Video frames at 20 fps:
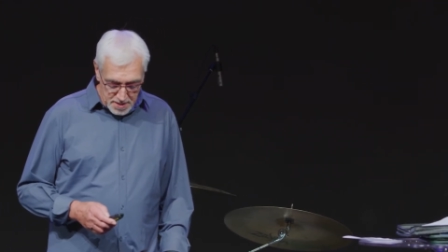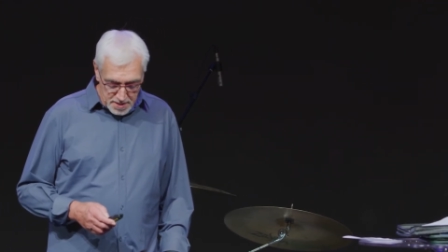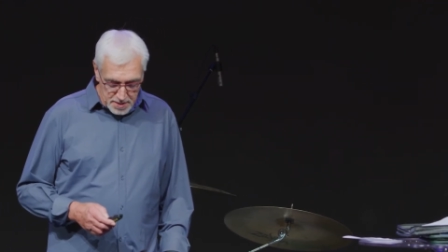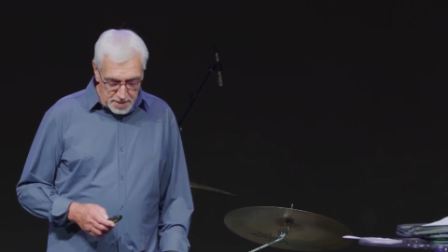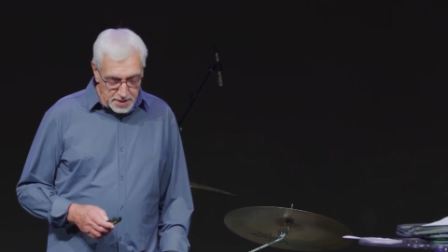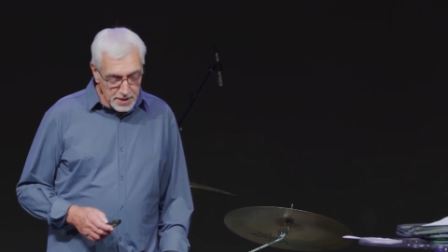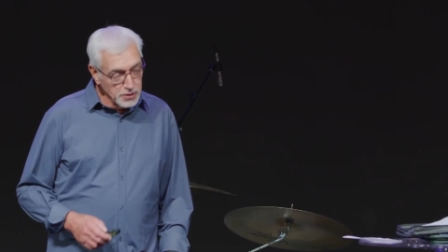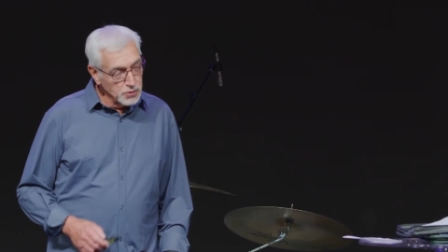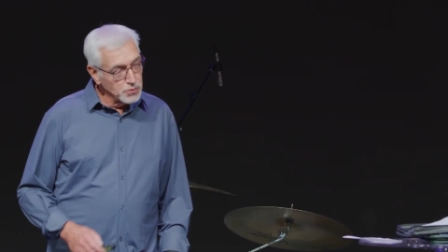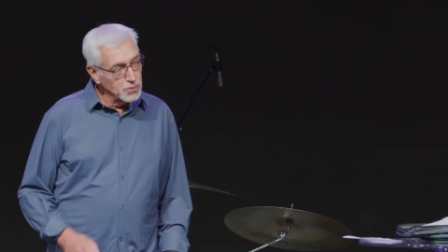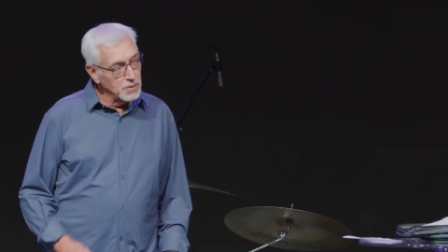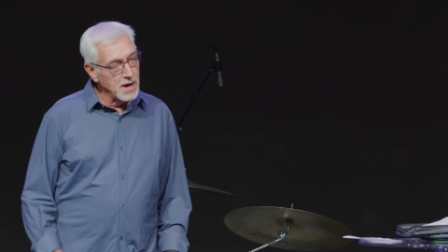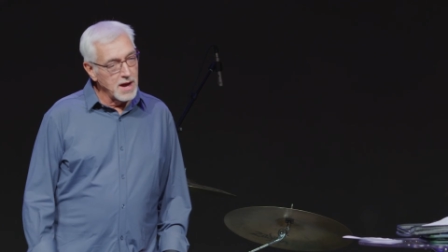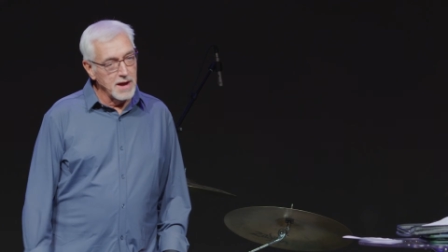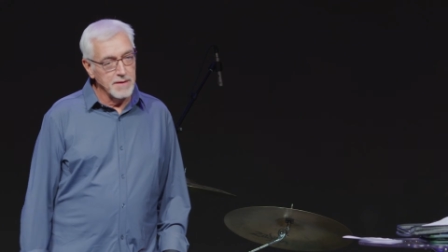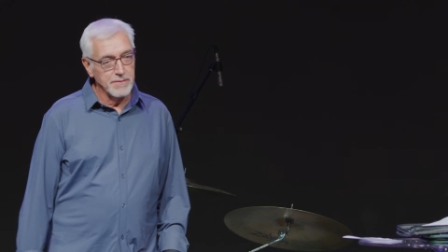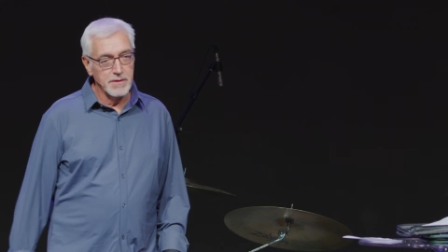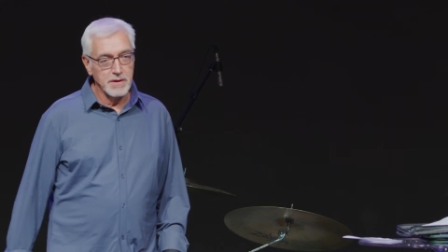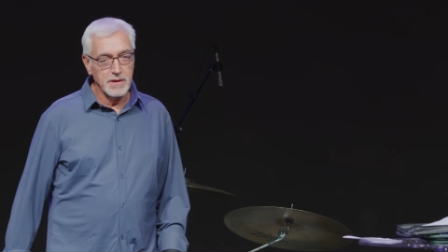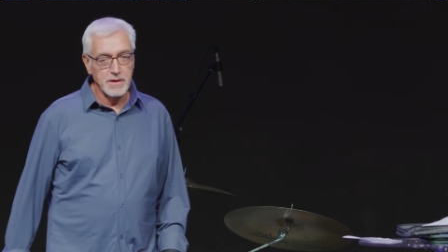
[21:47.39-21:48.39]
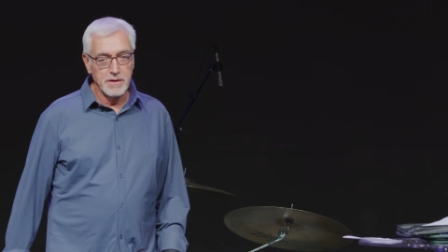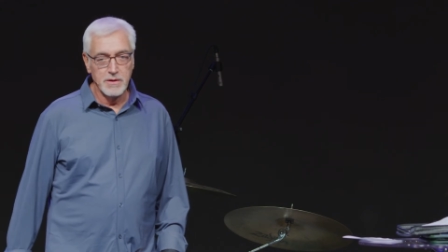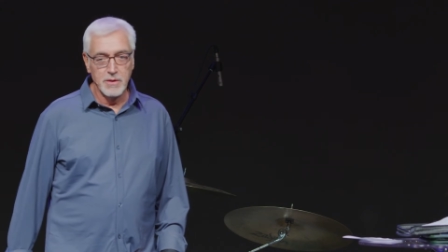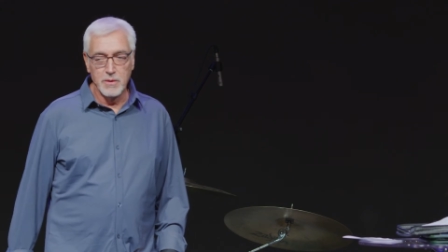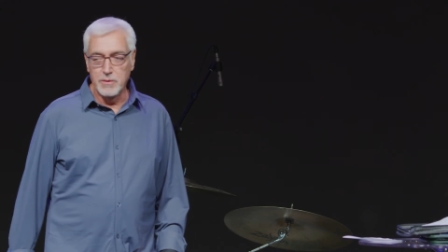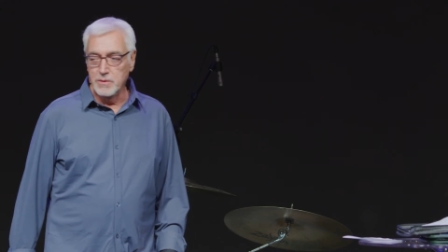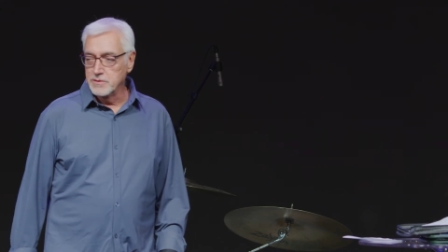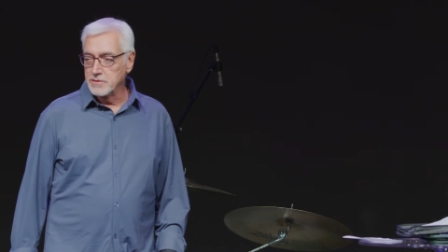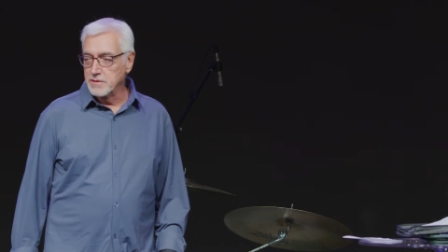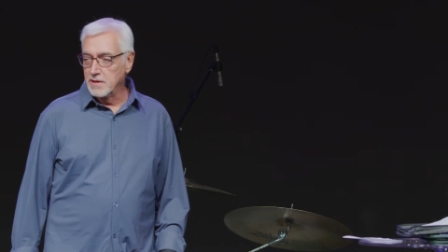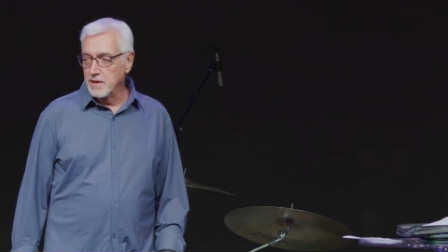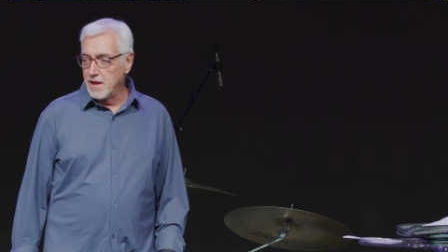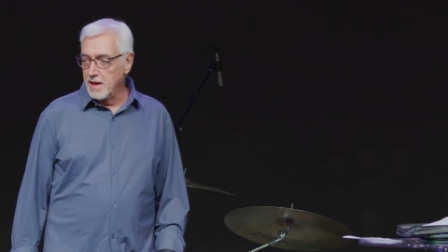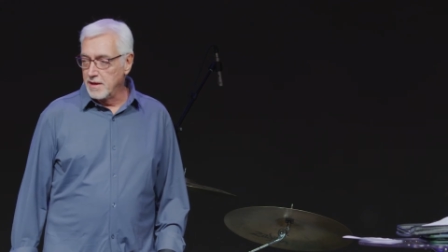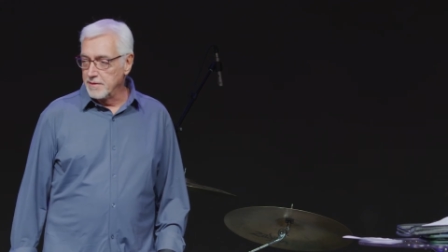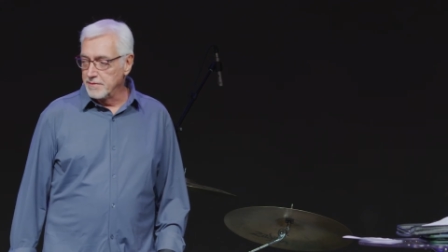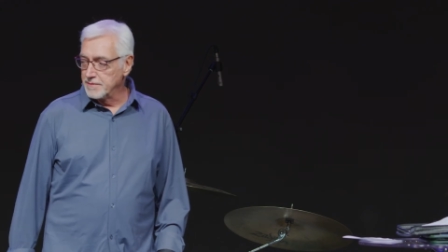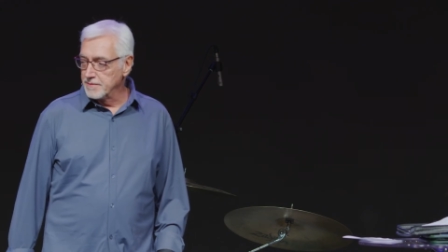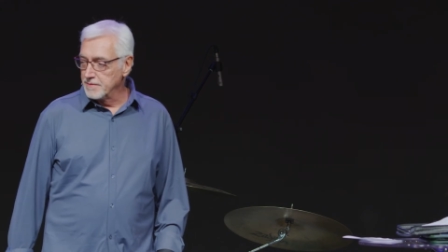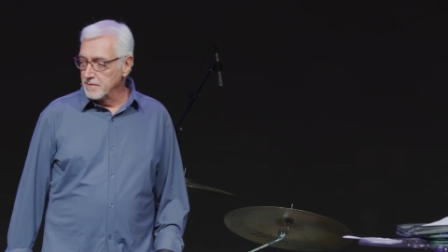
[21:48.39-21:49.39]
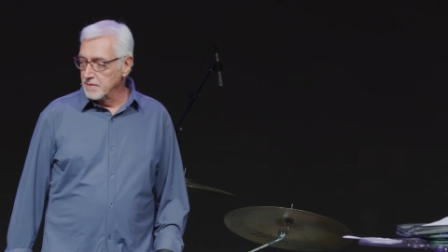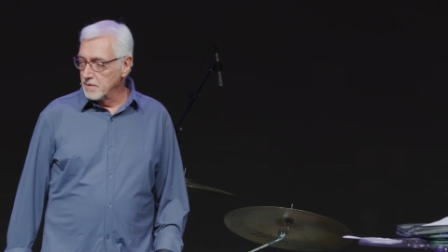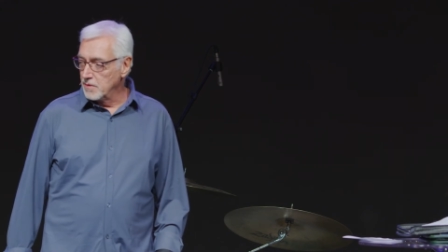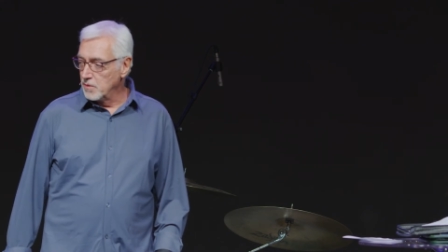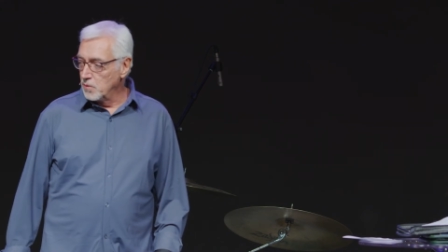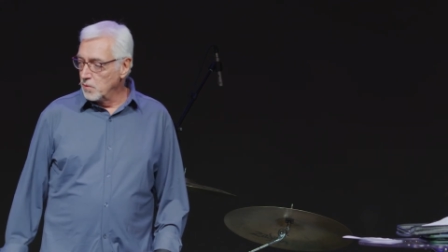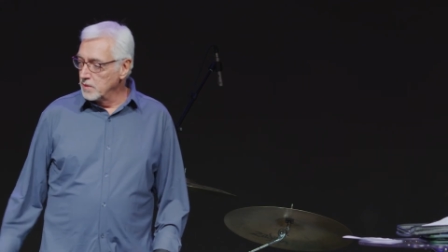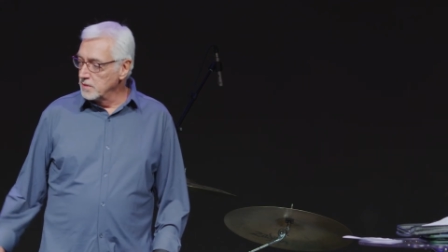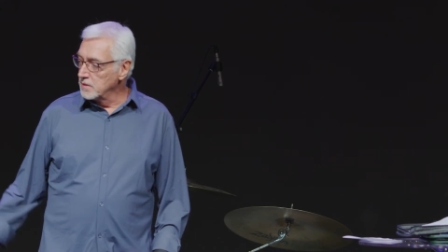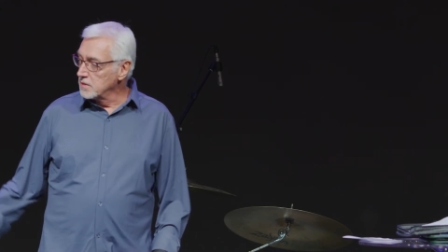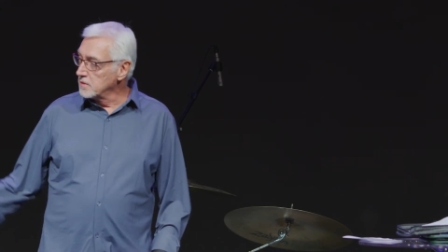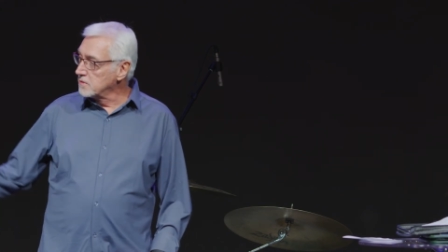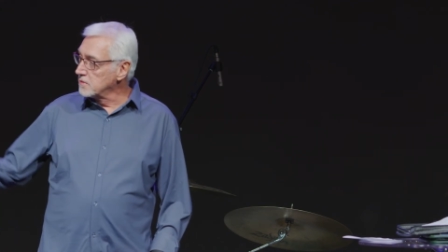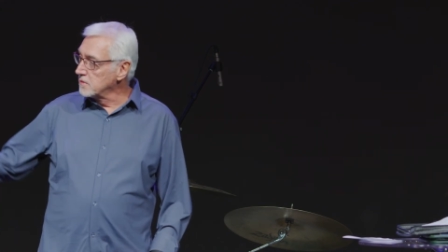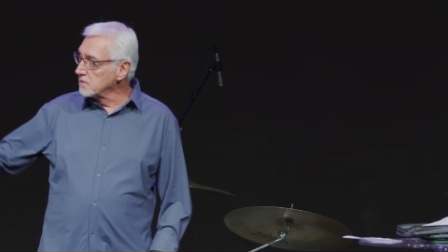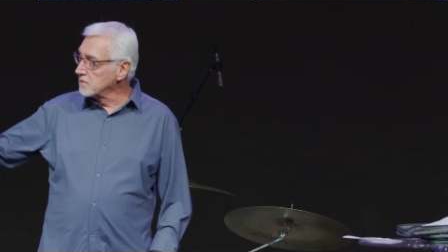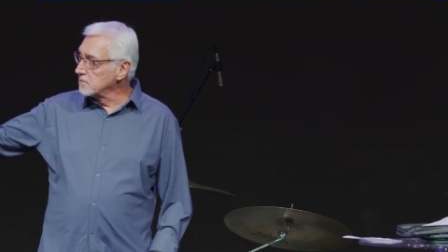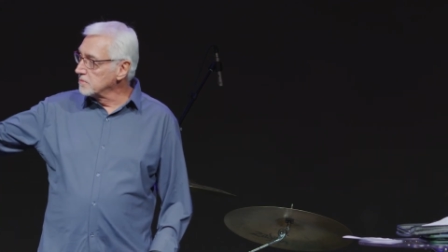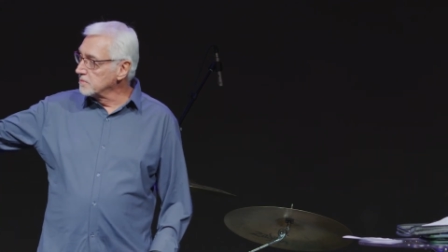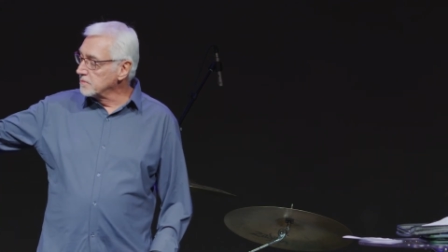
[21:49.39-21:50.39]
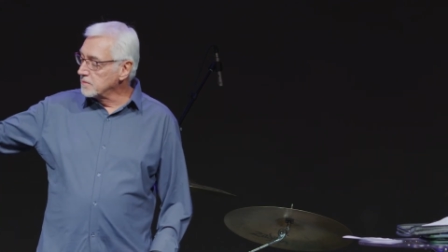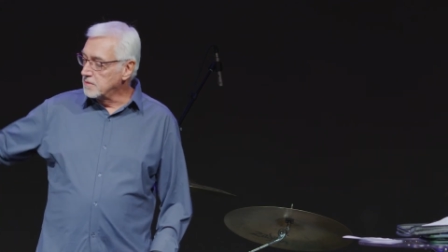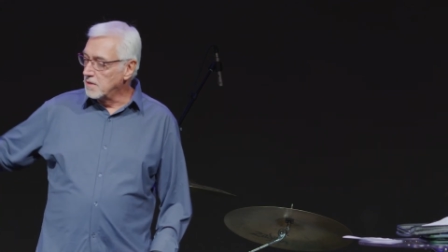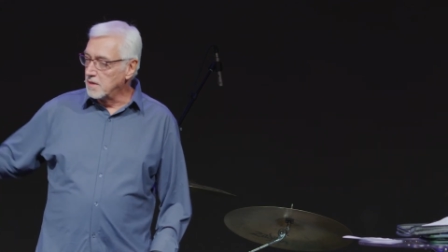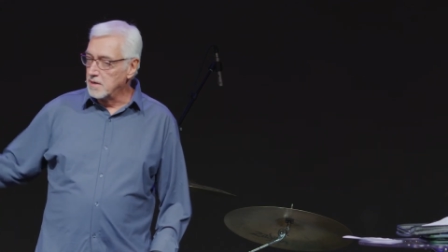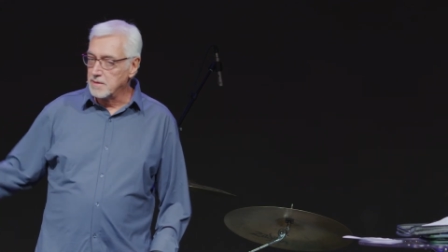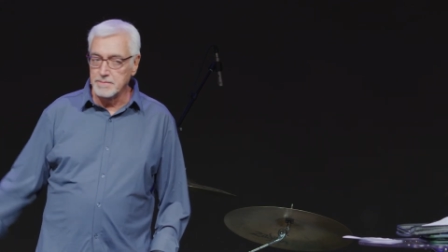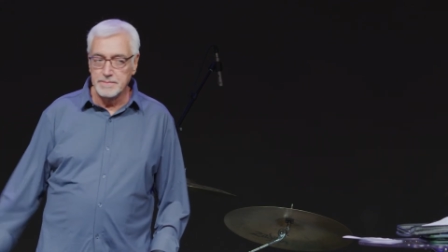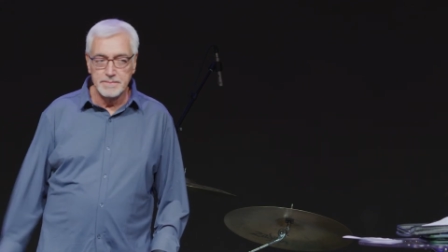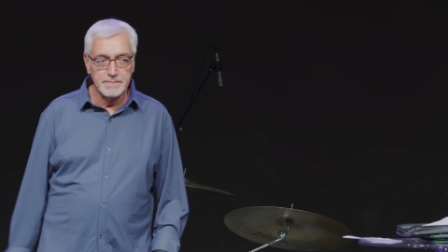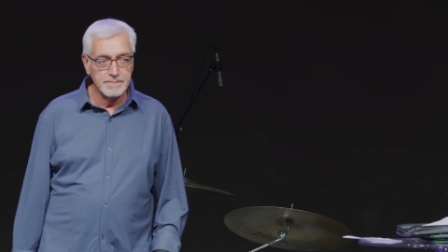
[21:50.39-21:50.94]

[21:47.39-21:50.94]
Here's what I've noticed in life when does this come?